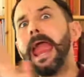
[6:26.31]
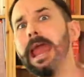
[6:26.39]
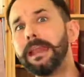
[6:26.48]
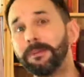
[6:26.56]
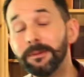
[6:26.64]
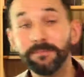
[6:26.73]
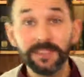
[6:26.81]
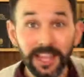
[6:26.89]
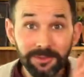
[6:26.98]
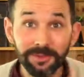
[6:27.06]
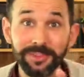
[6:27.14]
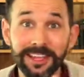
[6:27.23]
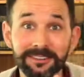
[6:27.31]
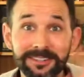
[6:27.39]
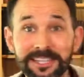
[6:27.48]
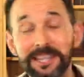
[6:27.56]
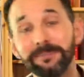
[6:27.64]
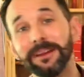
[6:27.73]
Anyway, the other thing I was
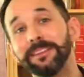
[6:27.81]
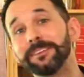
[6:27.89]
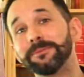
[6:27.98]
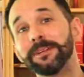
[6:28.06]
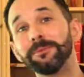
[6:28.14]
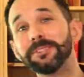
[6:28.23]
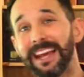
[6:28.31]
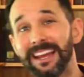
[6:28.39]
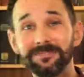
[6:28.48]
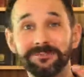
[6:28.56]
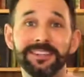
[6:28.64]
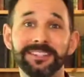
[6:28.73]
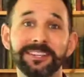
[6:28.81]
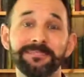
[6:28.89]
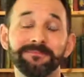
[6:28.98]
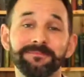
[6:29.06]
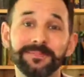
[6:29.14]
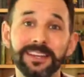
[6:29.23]
thinking about this week was handwriting.
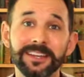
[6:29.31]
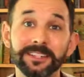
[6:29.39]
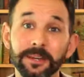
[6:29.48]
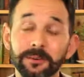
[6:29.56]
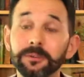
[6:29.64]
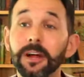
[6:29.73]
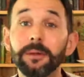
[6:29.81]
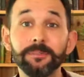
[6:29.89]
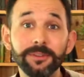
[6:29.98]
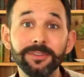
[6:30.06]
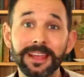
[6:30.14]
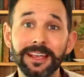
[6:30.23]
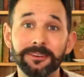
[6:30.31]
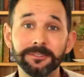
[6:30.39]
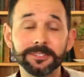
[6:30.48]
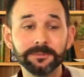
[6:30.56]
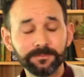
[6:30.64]
So I'm moving house.